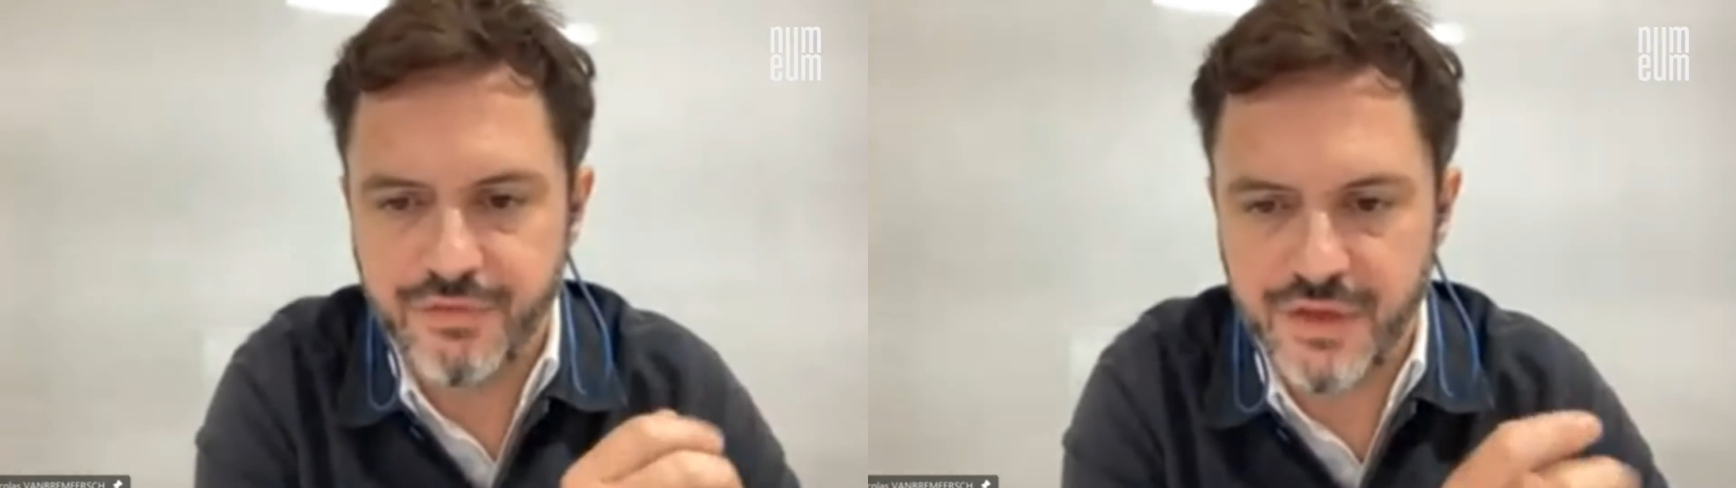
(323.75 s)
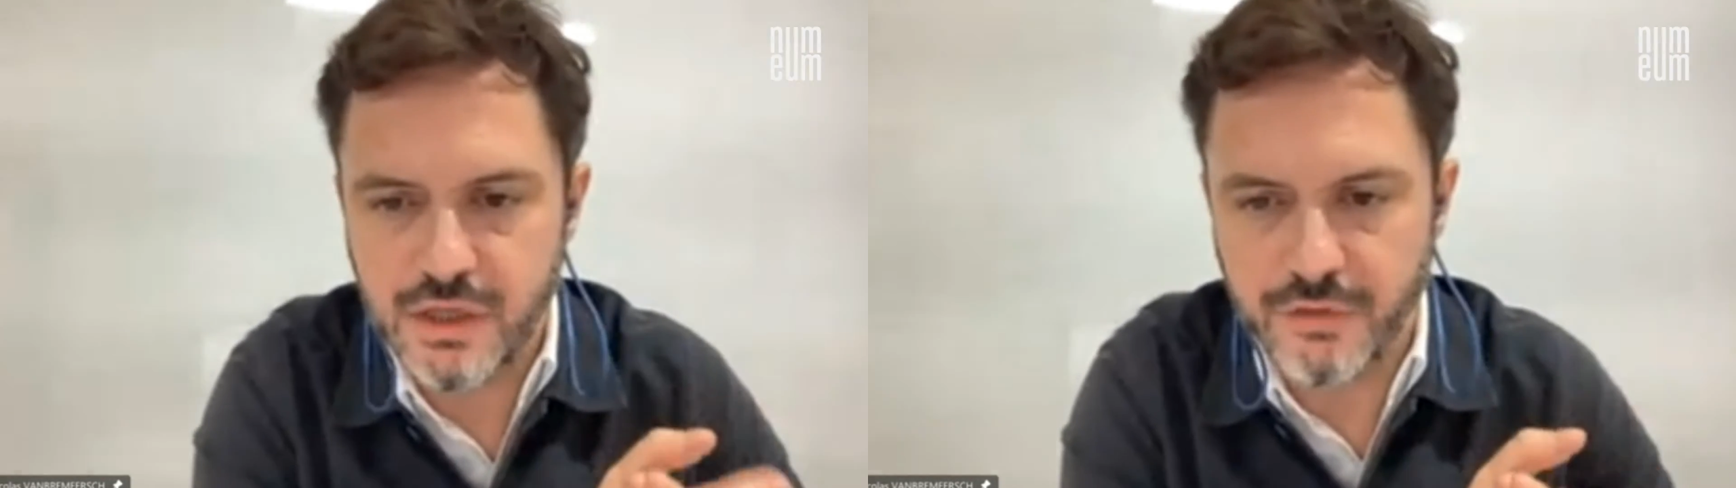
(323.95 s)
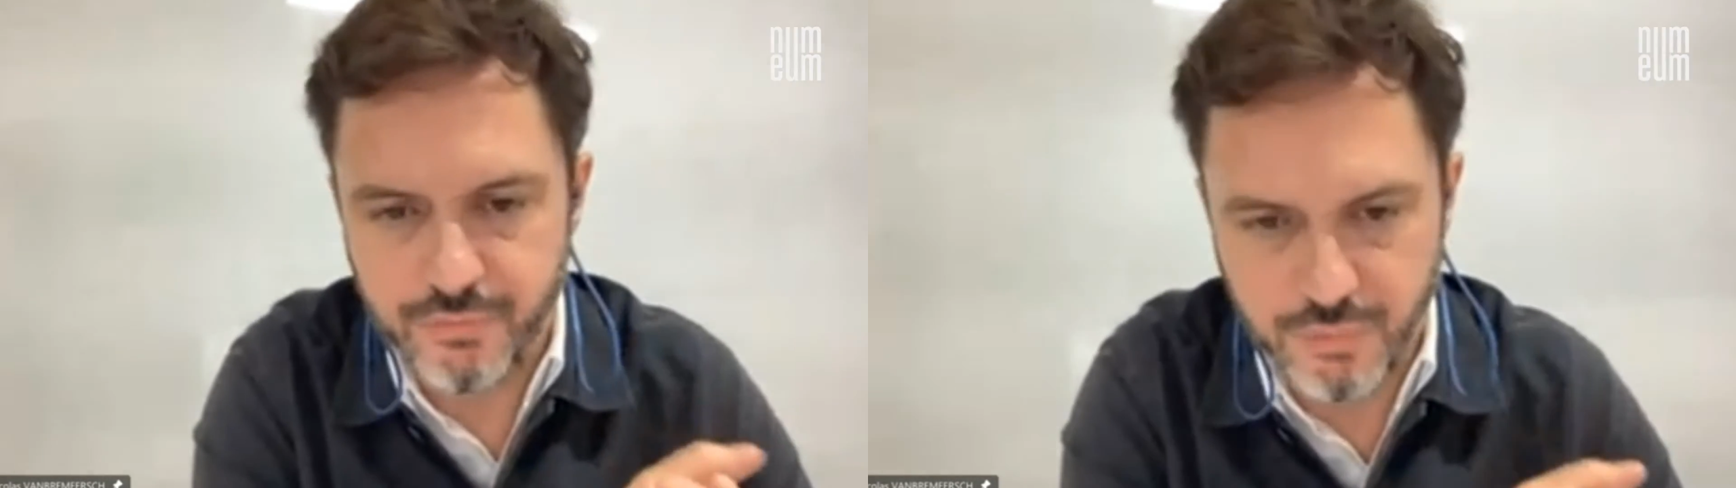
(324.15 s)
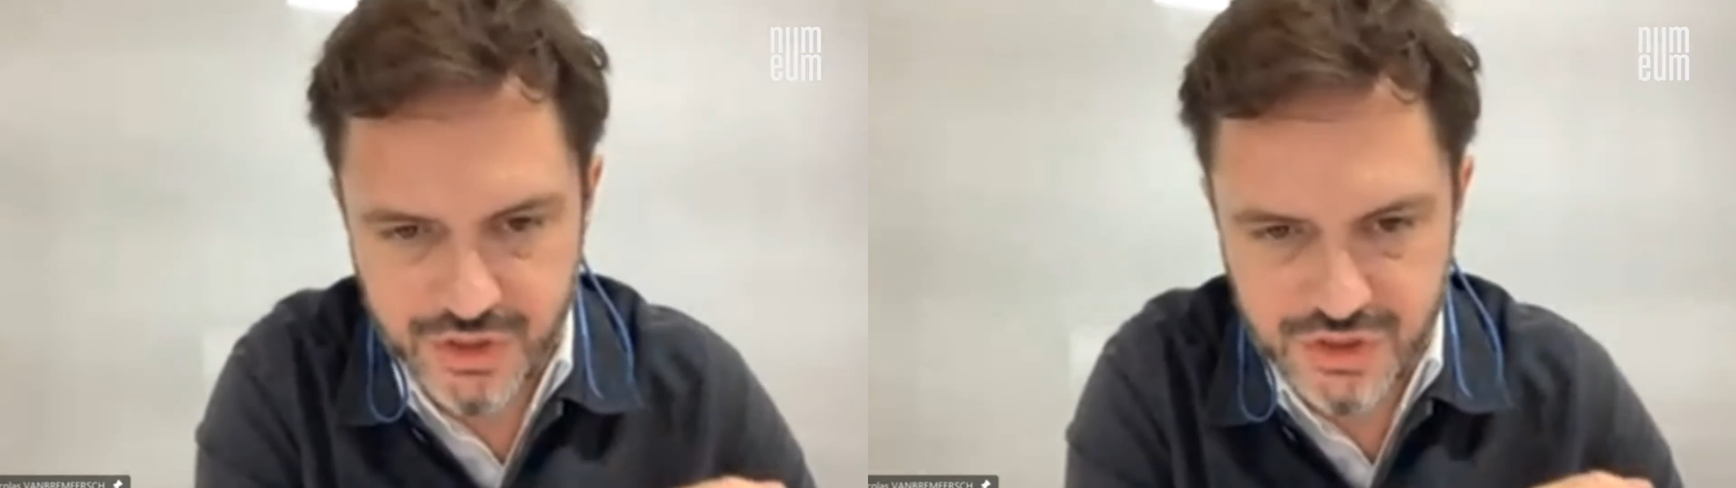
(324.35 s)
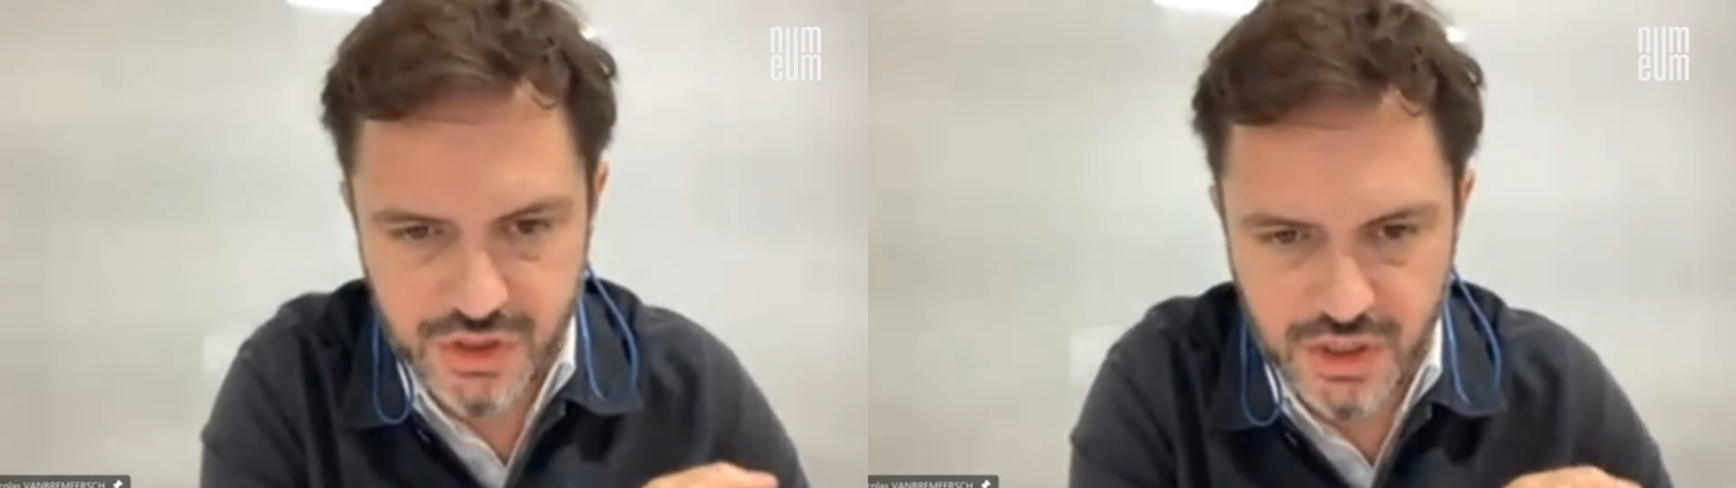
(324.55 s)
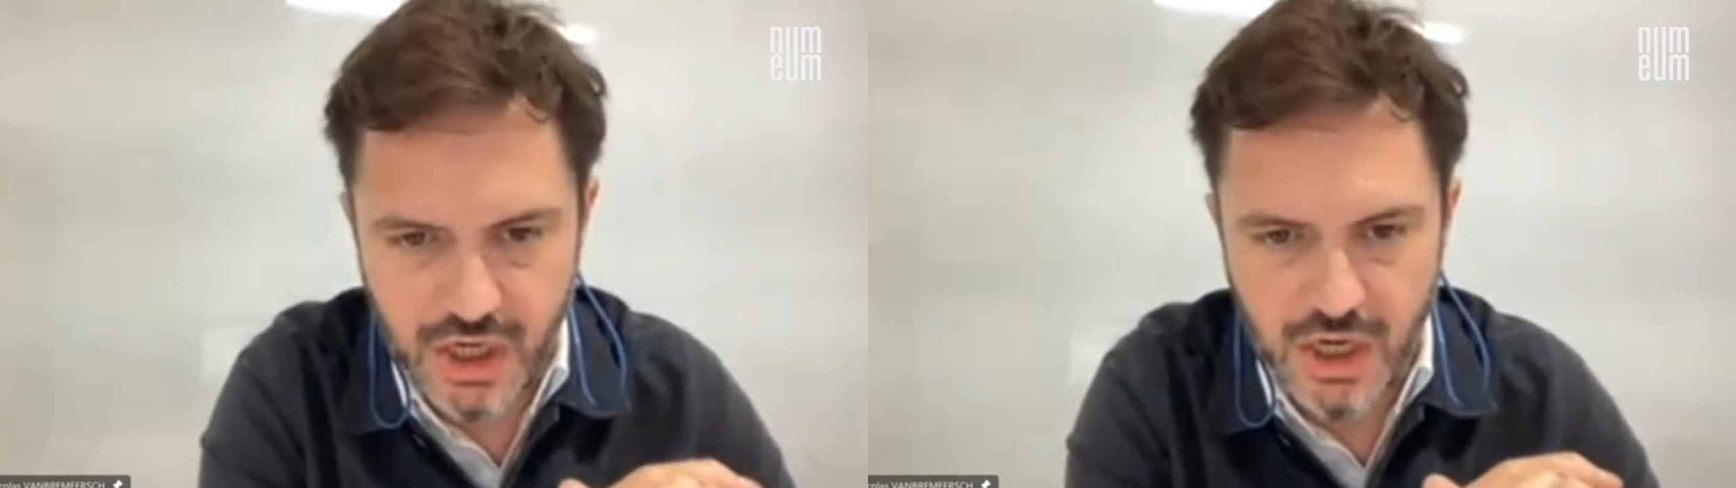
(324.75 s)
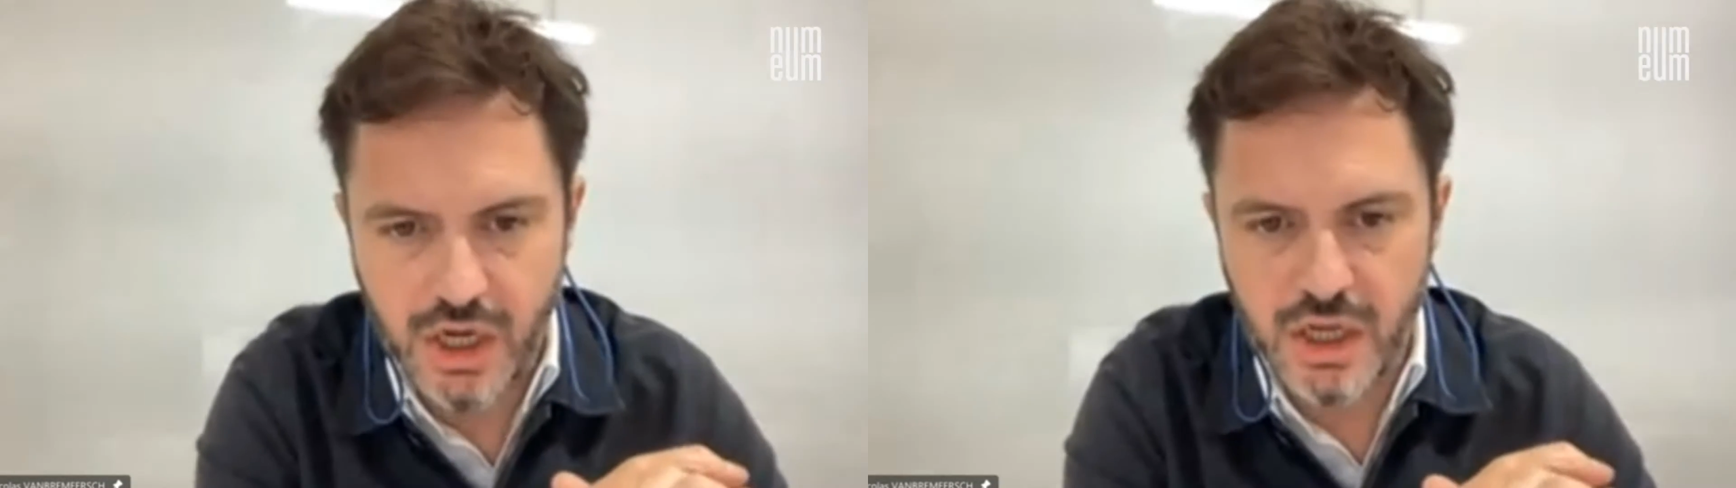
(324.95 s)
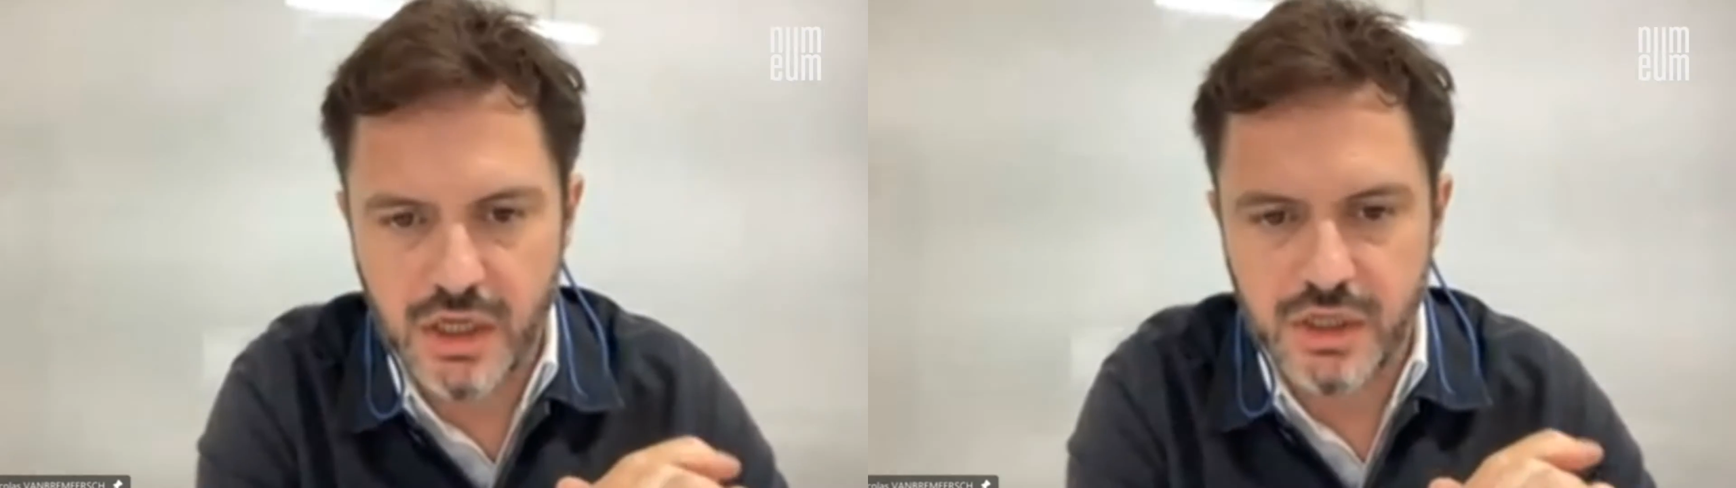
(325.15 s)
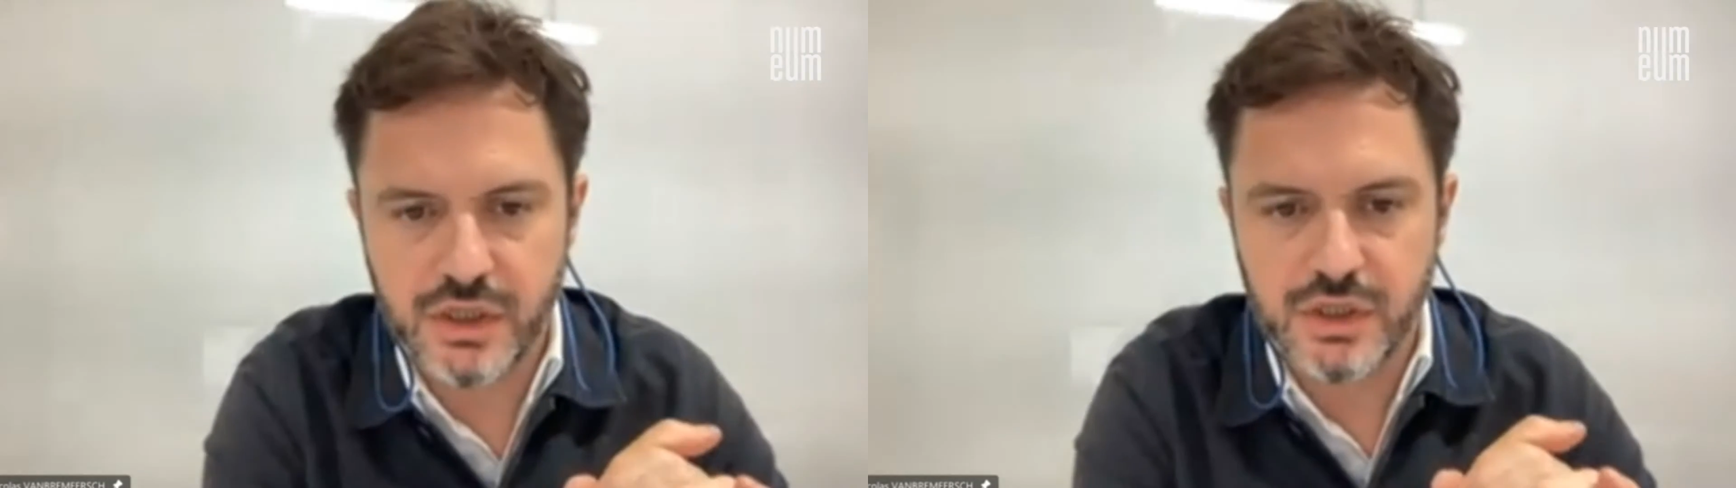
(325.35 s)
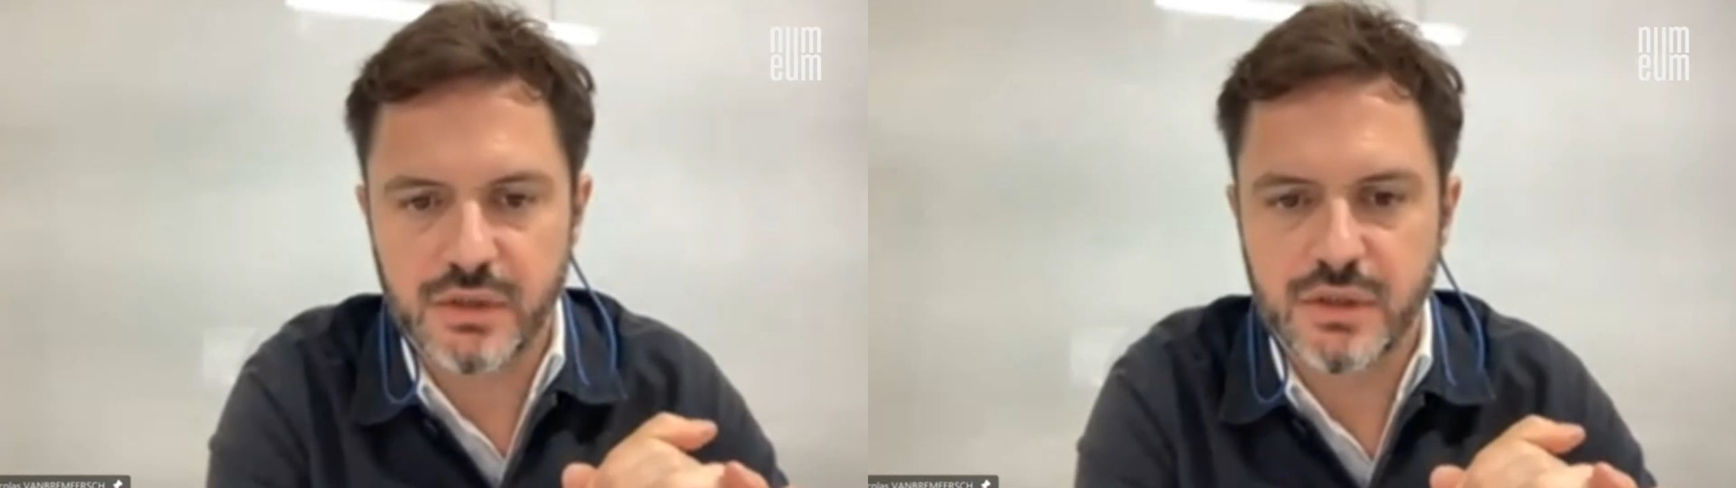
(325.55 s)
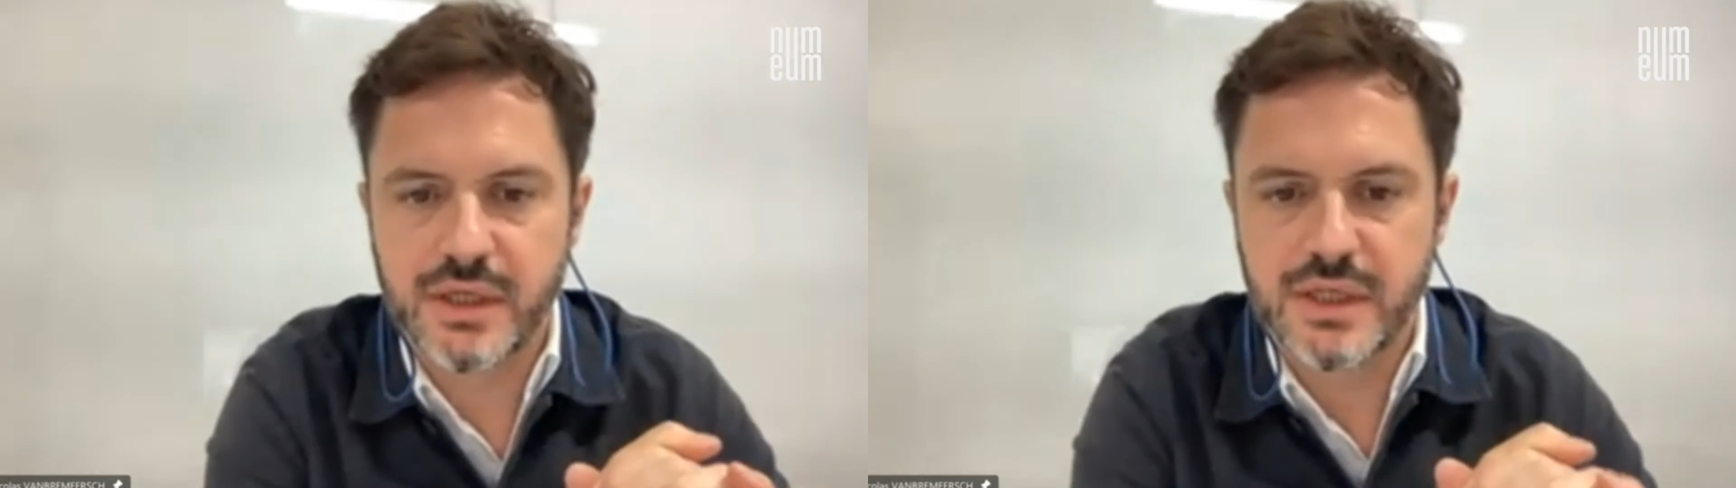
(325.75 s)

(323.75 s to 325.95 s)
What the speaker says: think of which are